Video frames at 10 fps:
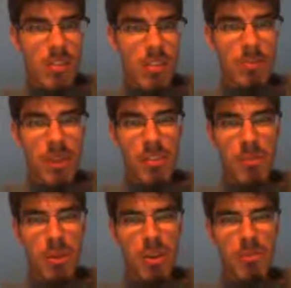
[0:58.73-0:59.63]
This
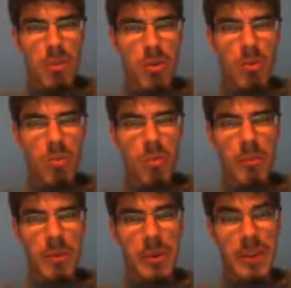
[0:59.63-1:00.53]
method worked well
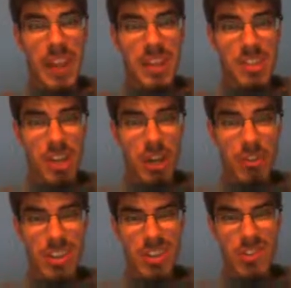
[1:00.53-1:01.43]
when we were in the
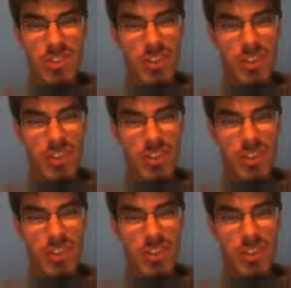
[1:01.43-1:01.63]
1800s